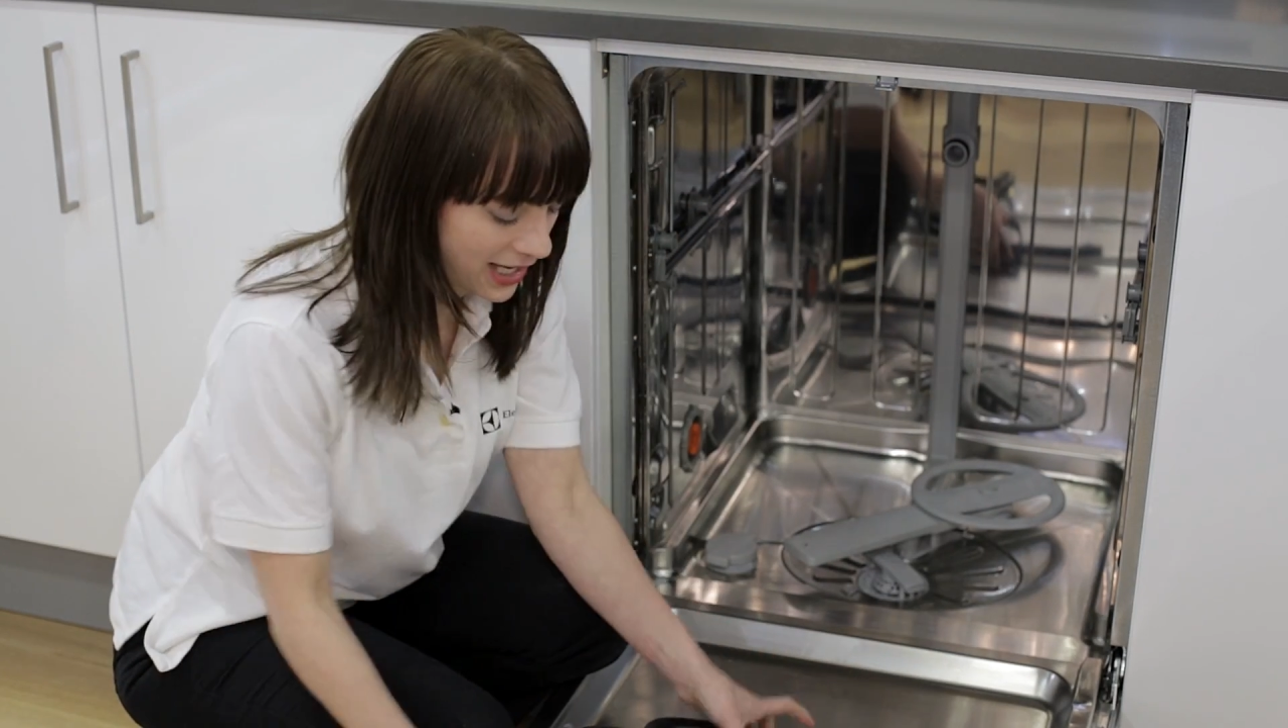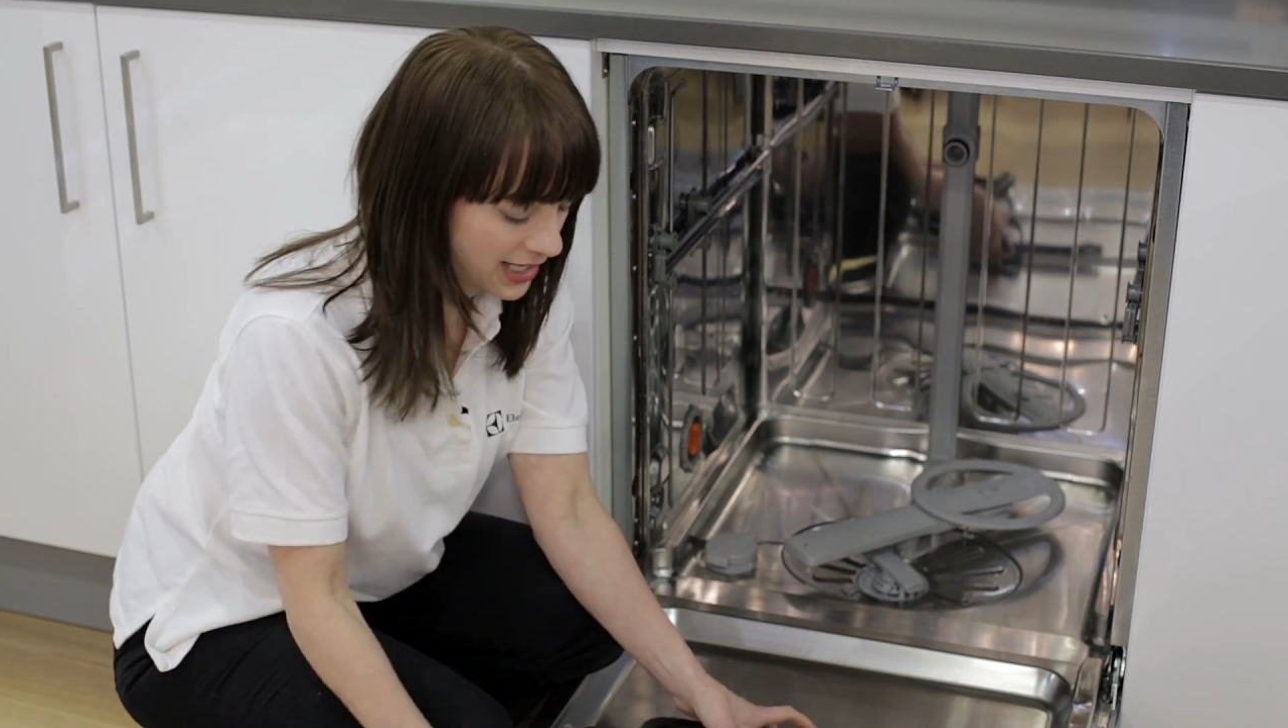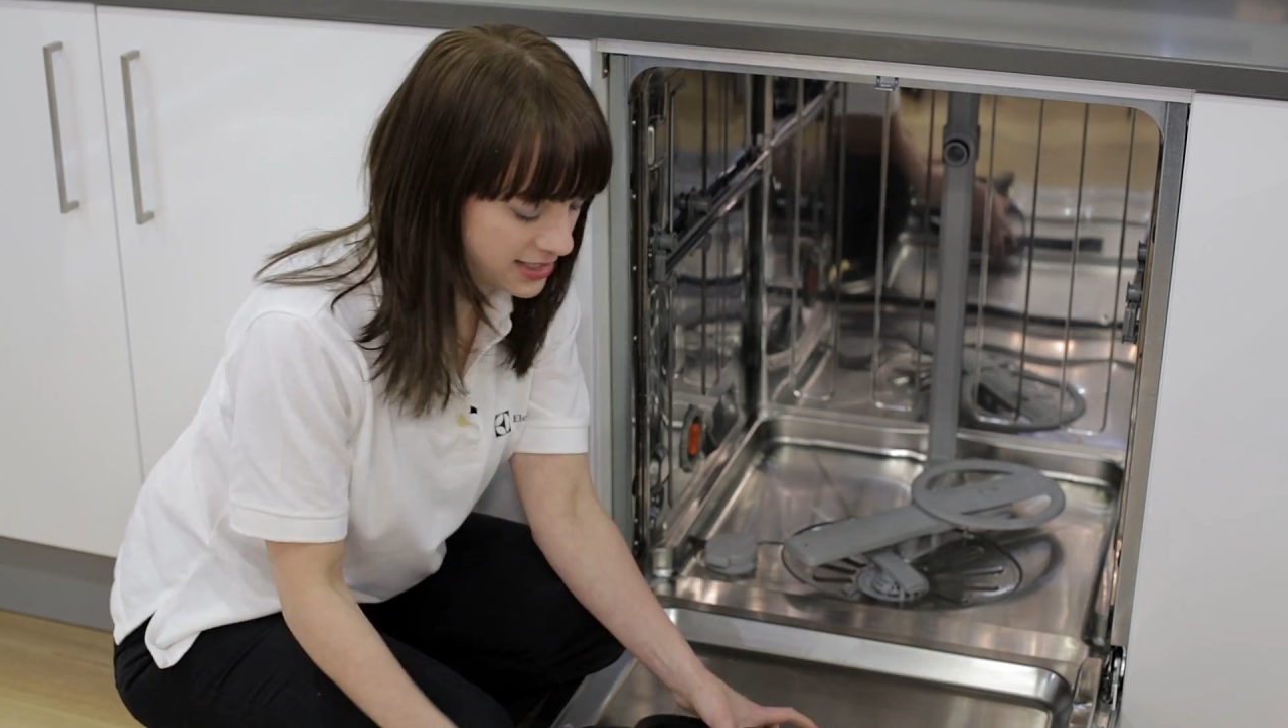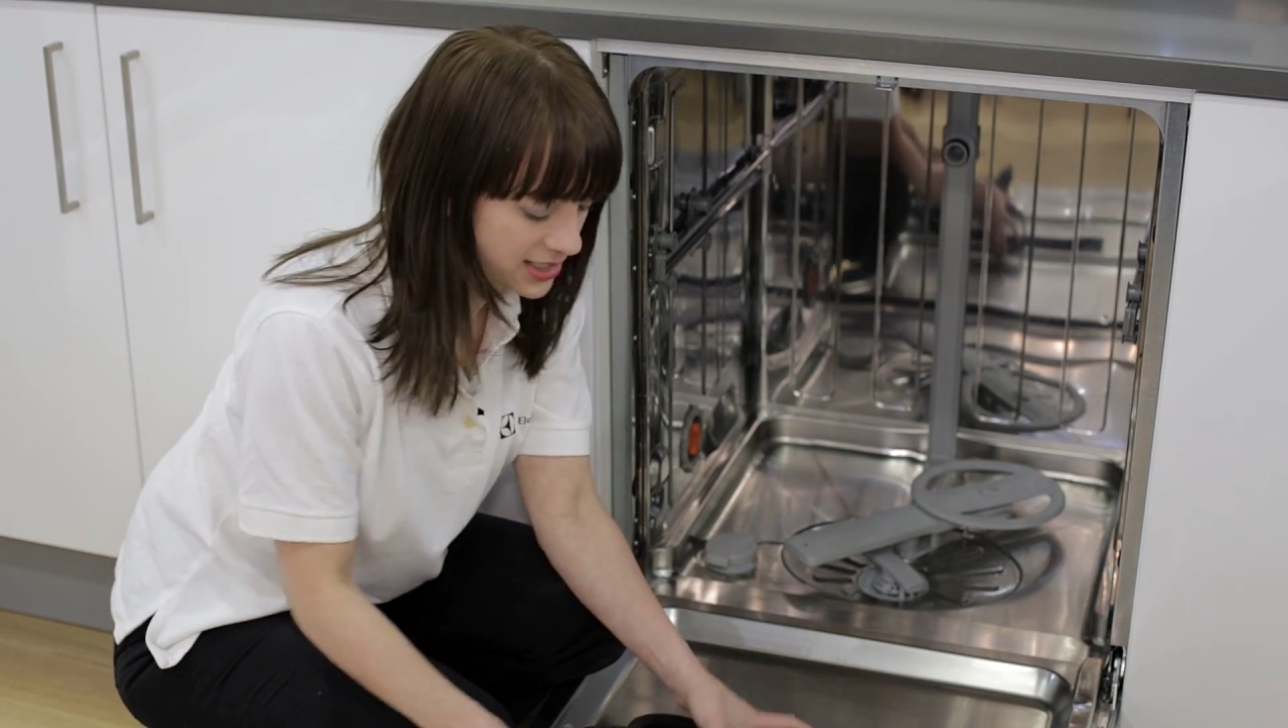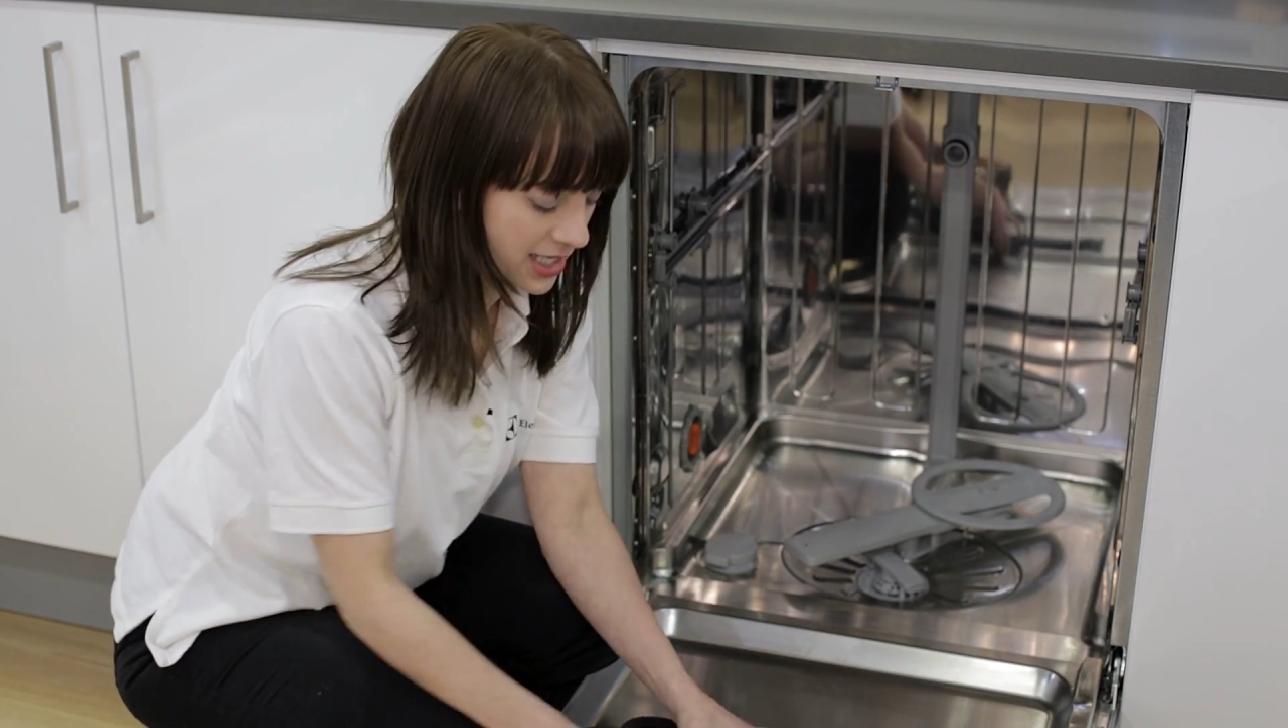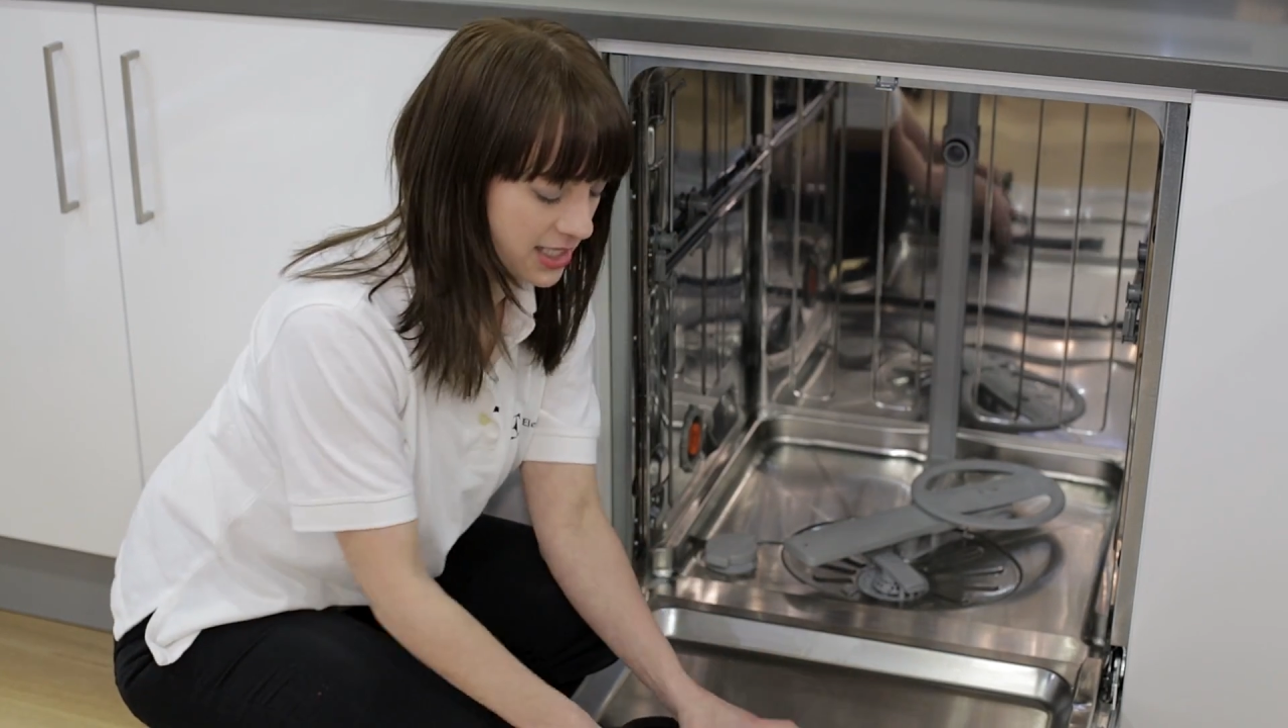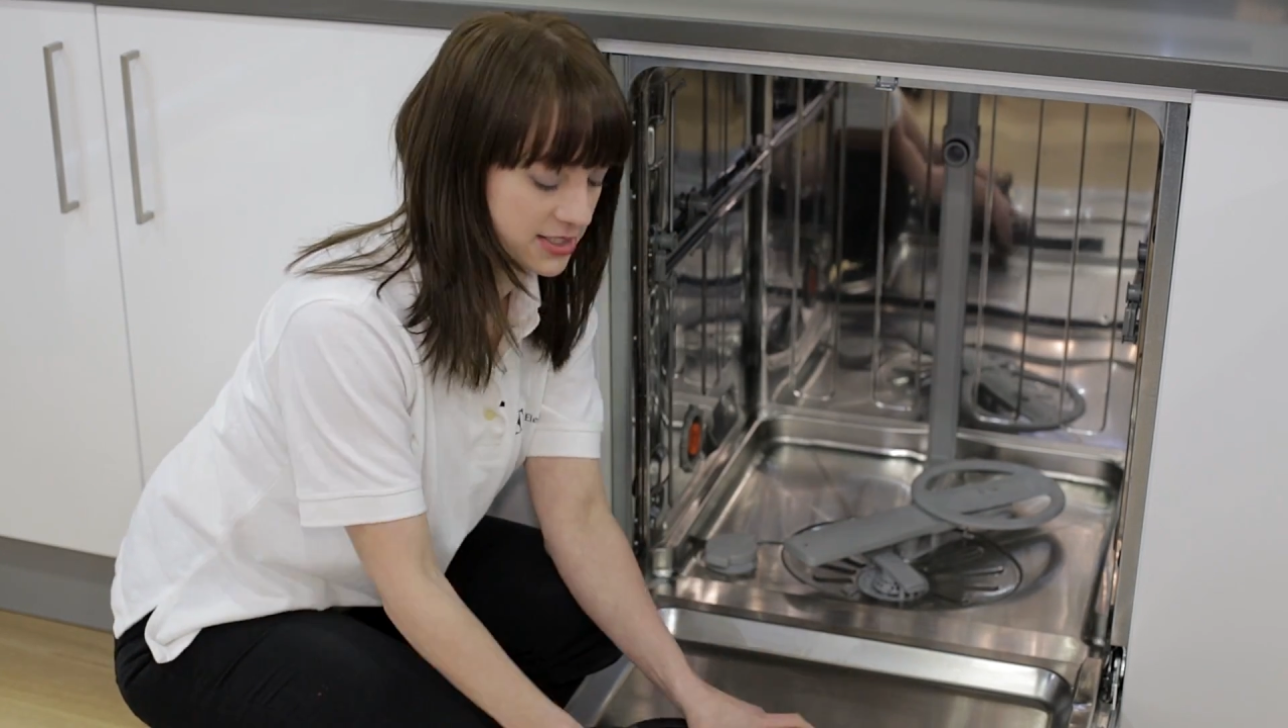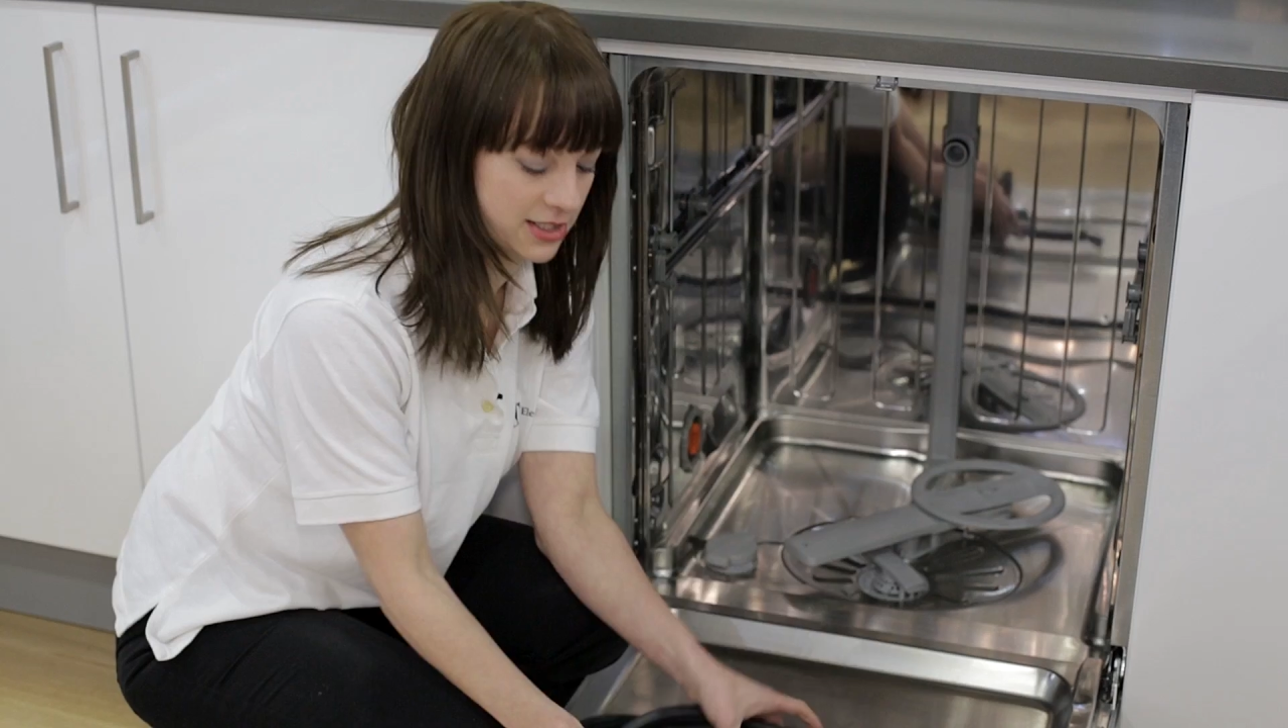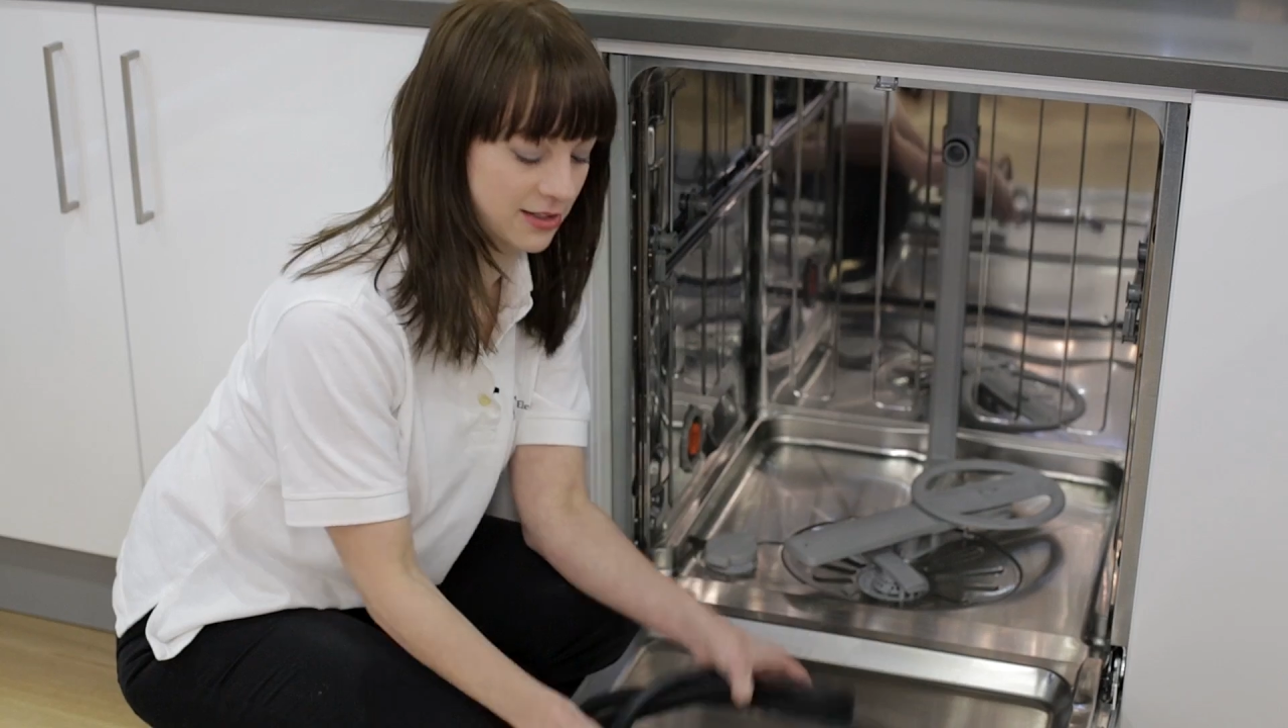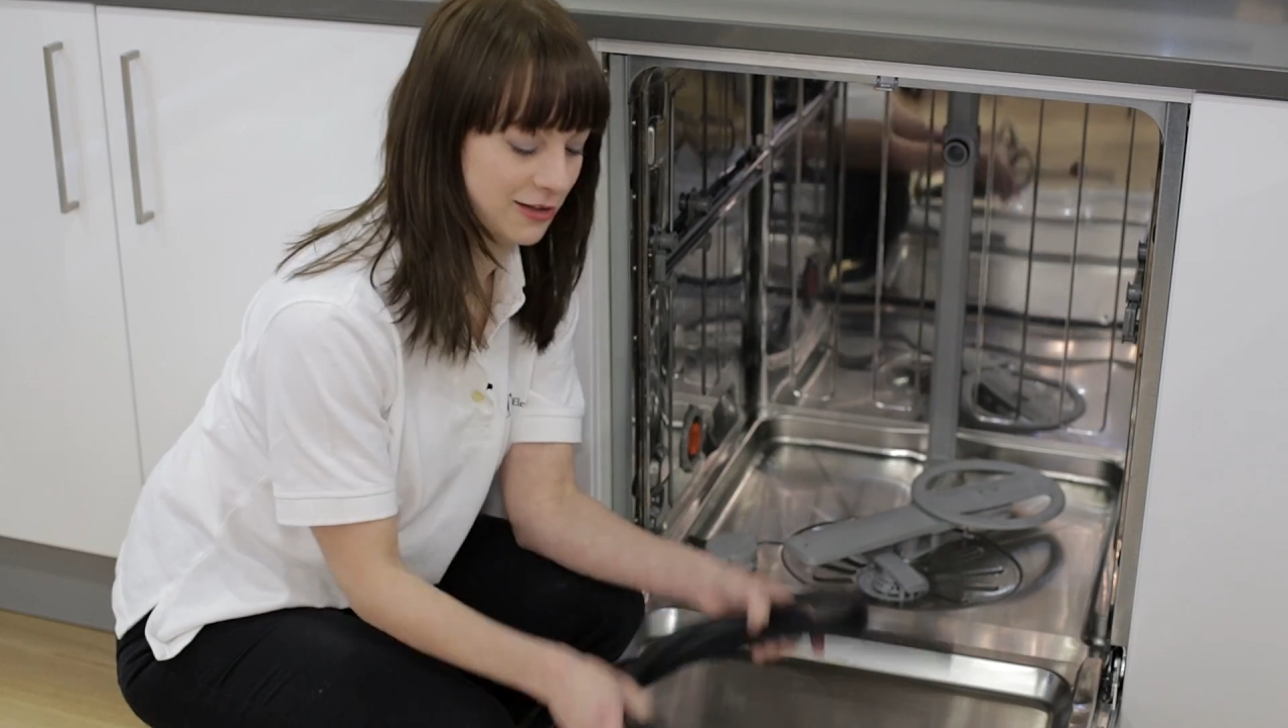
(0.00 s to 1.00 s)
ahead
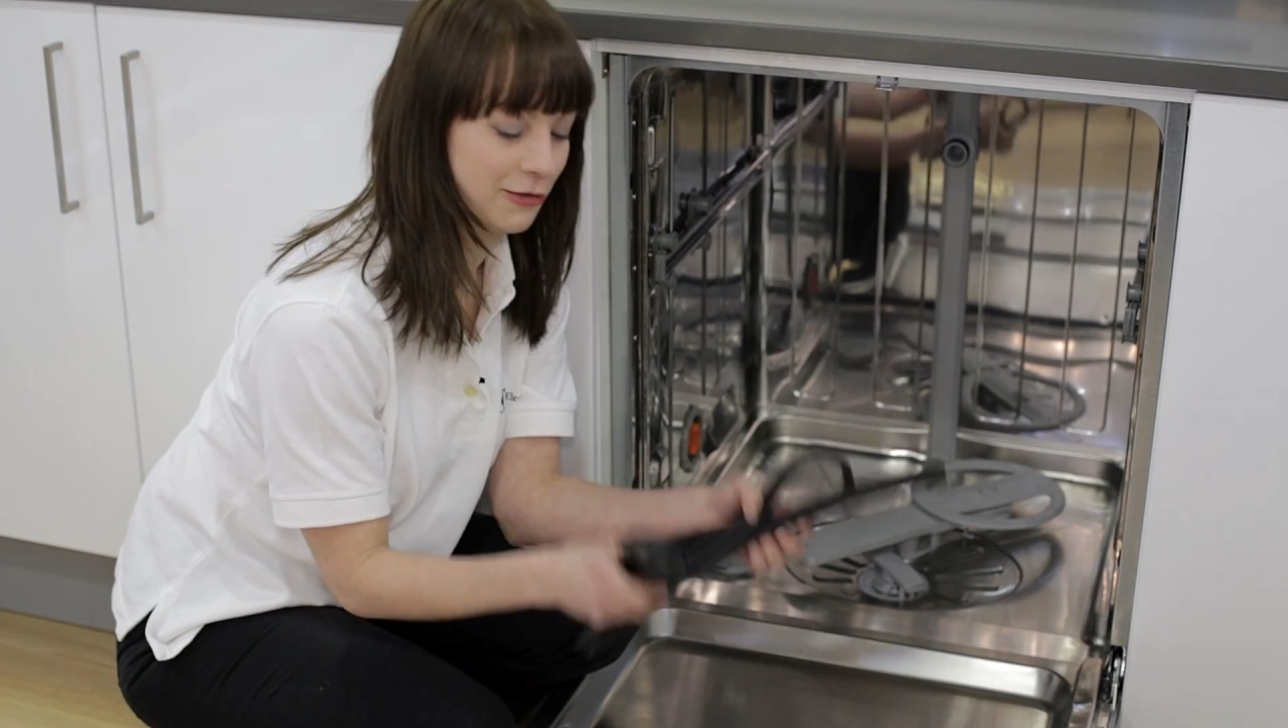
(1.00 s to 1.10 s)
and